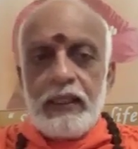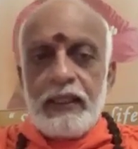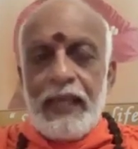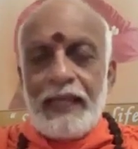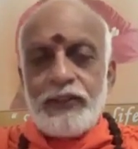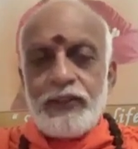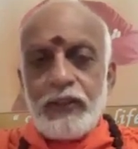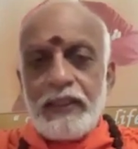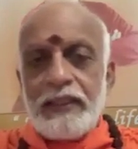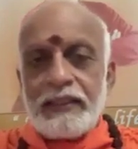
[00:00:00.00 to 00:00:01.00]

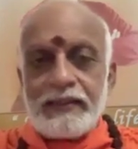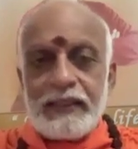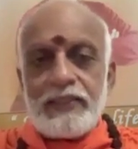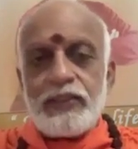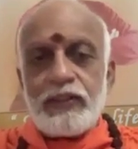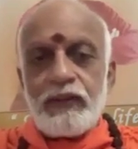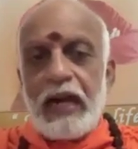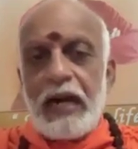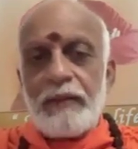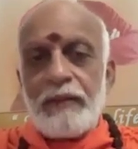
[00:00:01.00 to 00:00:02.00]
naturally a sense of
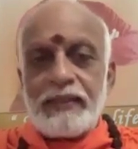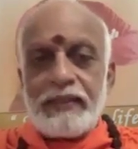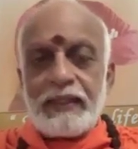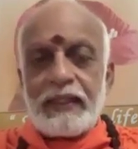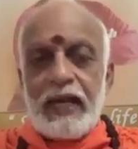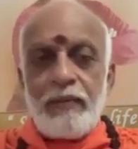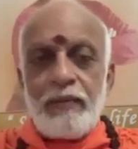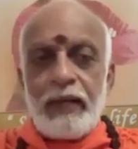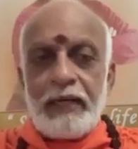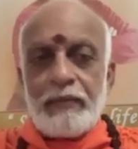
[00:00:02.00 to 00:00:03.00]
calmness and calm
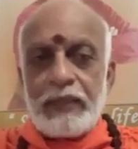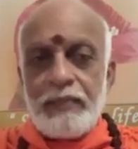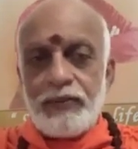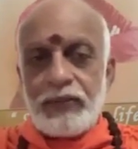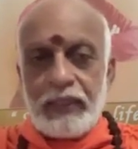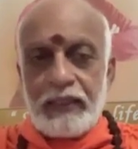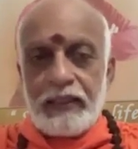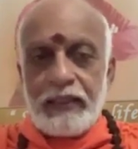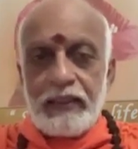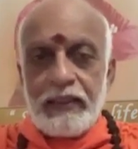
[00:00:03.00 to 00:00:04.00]
mind comes in,